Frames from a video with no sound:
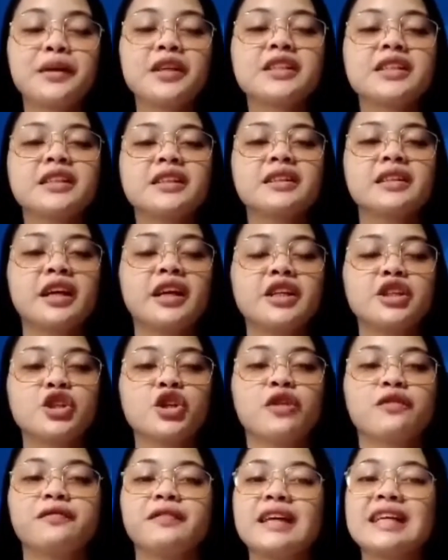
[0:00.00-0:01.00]

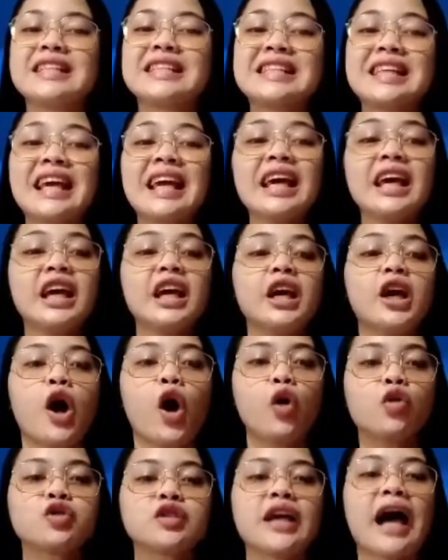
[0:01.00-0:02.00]
percentage of the
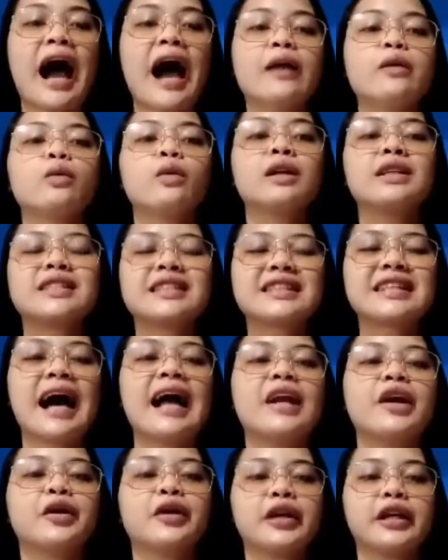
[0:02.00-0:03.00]
CEO's annual
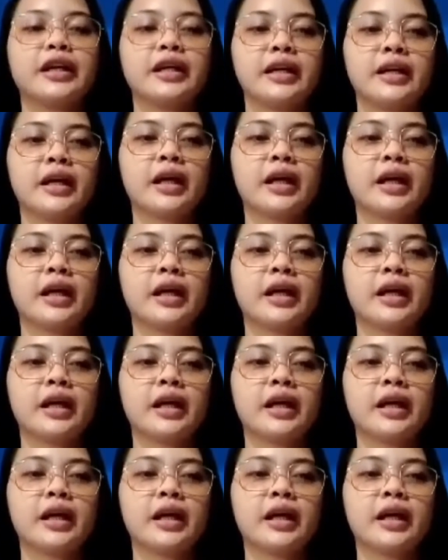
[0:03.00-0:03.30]
salary.